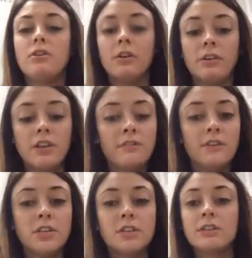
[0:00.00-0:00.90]
go to
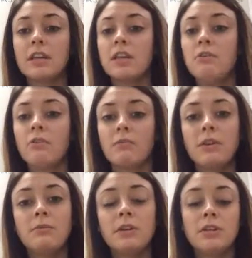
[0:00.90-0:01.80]
Envisions like you
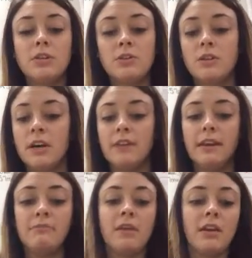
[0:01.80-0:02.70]
normally would to do your
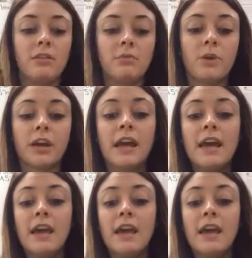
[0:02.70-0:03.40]
online math homework,